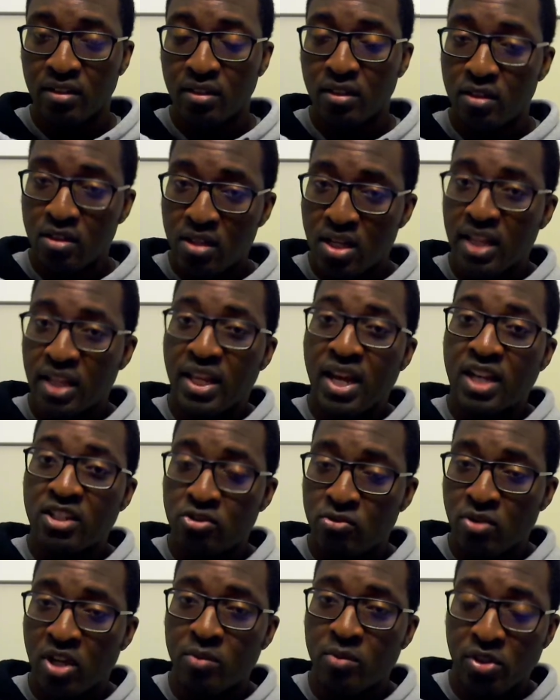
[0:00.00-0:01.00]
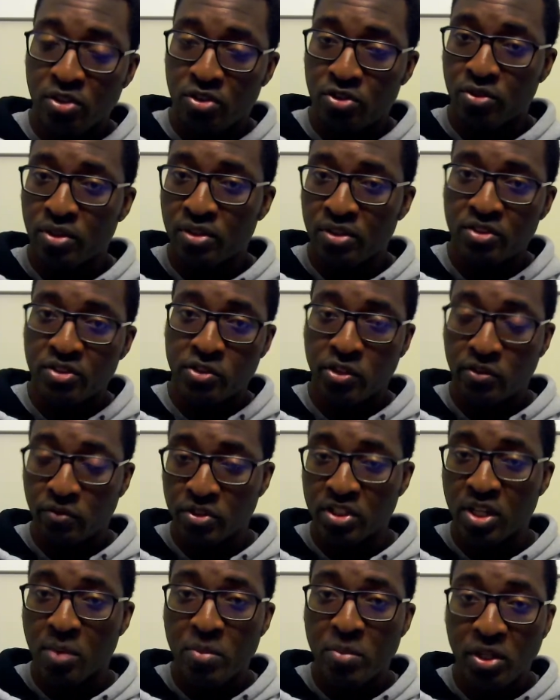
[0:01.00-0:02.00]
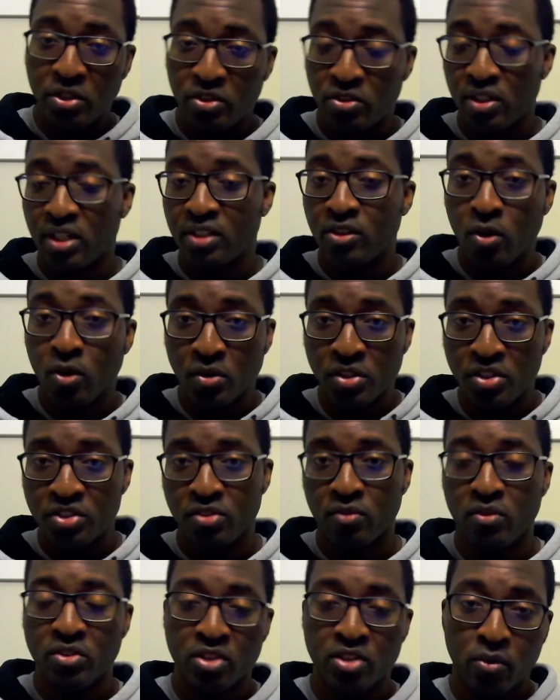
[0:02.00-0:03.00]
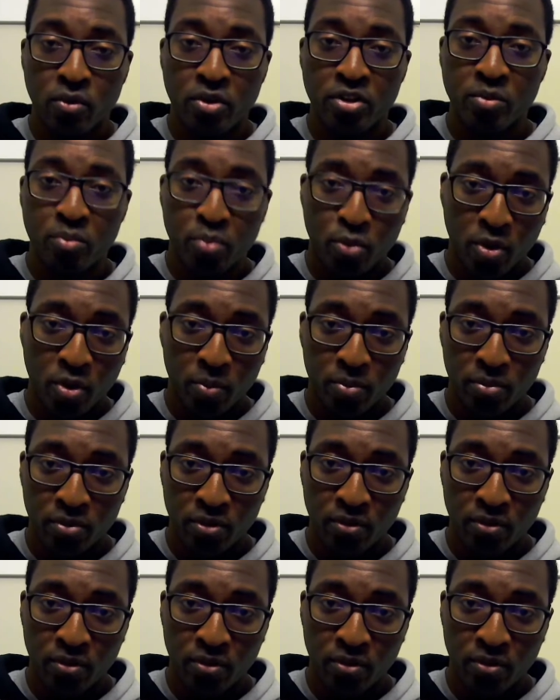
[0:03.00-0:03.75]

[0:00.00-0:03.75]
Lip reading: and that is to administrate the servers and make sure that all the servers are running properly.